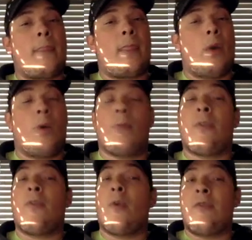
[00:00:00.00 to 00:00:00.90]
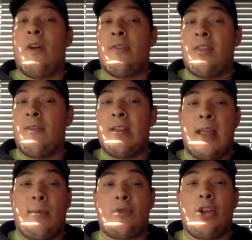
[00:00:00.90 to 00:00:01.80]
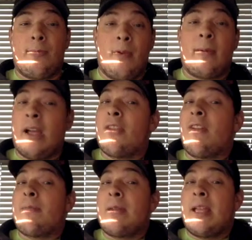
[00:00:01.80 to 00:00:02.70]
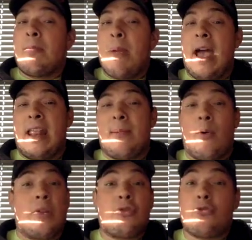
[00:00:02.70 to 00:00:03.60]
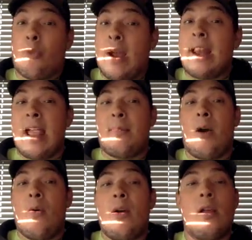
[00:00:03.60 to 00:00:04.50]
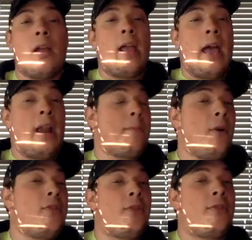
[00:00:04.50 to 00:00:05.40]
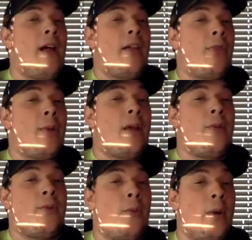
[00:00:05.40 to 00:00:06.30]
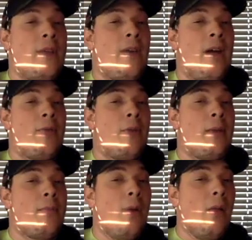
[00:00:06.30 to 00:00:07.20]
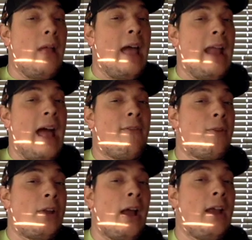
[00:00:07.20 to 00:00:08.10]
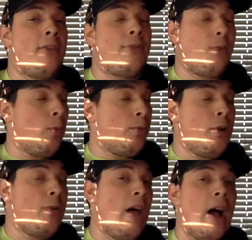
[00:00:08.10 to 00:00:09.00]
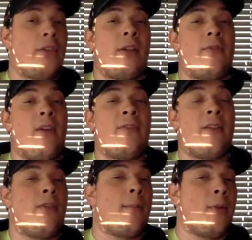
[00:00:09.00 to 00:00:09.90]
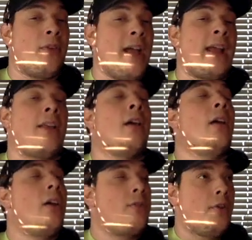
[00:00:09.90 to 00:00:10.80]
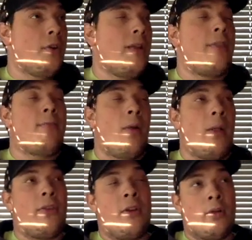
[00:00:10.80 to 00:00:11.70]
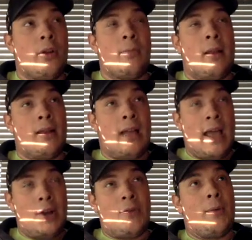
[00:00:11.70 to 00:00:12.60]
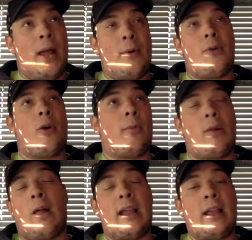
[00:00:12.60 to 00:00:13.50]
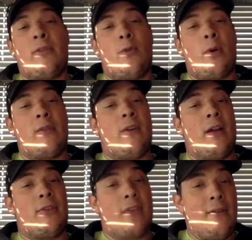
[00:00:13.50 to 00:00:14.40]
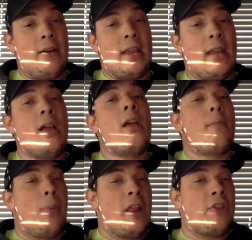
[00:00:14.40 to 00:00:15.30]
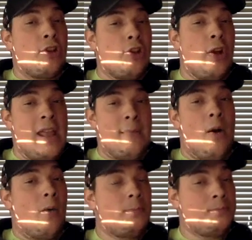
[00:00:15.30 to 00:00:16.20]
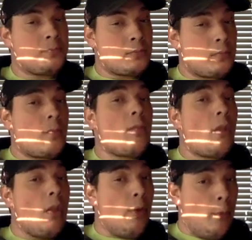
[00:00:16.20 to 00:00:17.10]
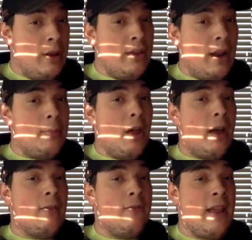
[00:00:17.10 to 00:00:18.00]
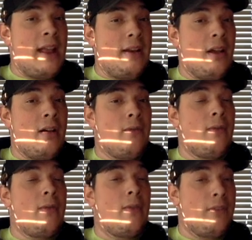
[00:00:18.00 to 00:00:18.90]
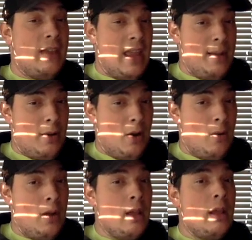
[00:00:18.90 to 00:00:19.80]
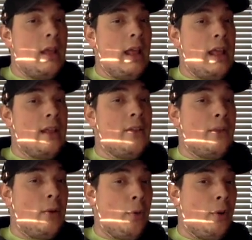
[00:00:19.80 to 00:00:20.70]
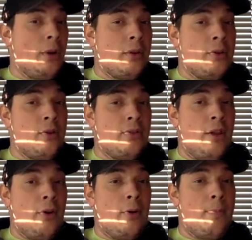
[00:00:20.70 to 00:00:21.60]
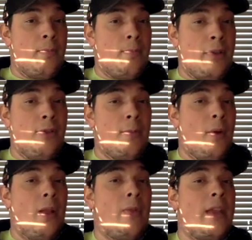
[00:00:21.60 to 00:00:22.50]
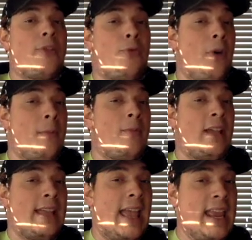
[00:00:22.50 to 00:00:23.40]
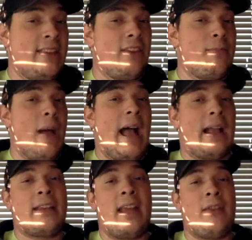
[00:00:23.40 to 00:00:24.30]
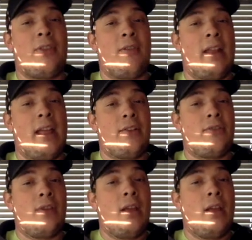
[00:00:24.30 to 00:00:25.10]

or the 4570 ammo just because of it being bad ammo. It's great ammo, and it pushes that 325 grain bullet at an advertised 2,050 foot per second. Sure, that bullet's a little bit lighter than what I would normally like in a 4570, but it's good ammo. The reason I'm not a fan of this ammo is in order to use their Spitzer bullet, they trim the cases back 1/10 of an inch.